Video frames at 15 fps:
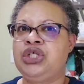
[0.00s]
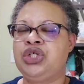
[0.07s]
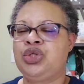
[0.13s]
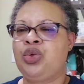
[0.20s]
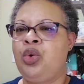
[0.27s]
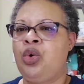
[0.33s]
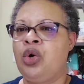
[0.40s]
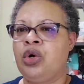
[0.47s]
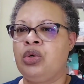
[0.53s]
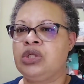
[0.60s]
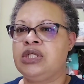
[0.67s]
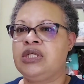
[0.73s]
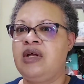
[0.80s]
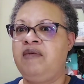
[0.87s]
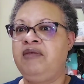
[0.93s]
sword on
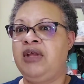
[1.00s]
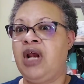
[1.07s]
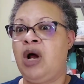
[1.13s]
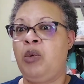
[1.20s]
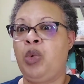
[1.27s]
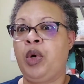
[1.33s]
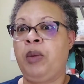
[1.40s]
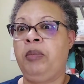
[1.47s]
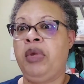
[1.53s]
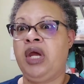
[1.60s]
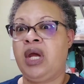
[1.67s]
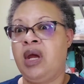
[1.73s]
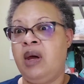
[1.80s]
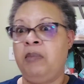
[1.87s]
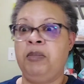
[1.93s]
stuff that I want to
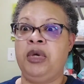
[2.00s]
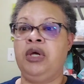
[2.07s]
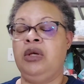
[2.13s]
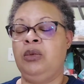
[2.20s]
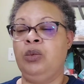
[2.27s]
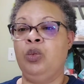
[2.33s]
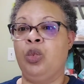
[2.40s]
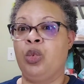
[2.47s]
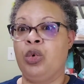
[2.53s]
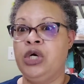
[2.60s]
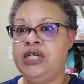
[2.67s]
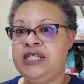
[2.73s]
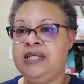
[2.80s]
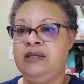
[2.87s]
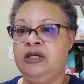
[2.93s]
pick up and
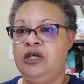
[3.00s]
re,